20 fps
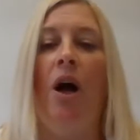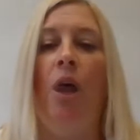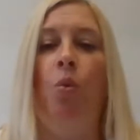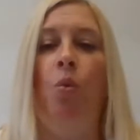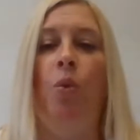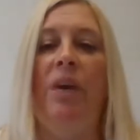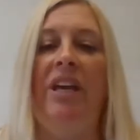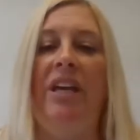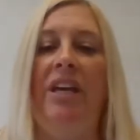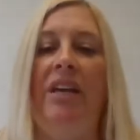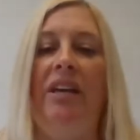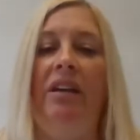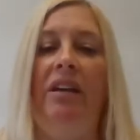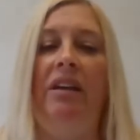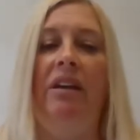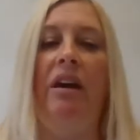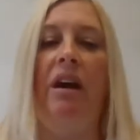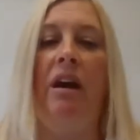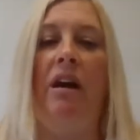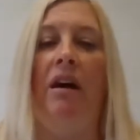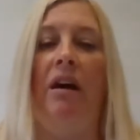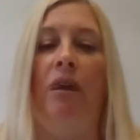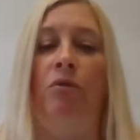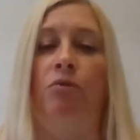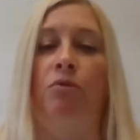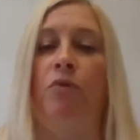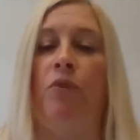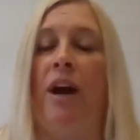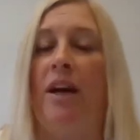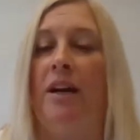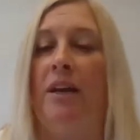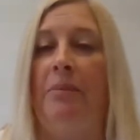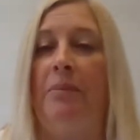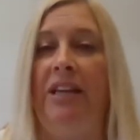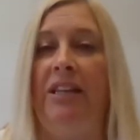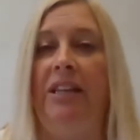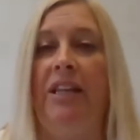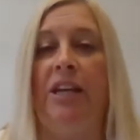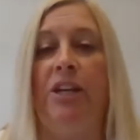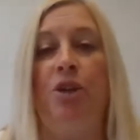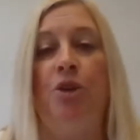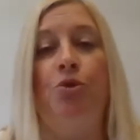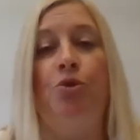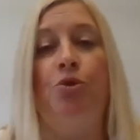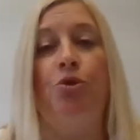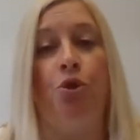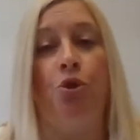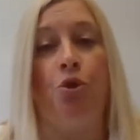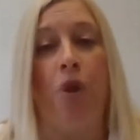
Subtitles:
We recommend that you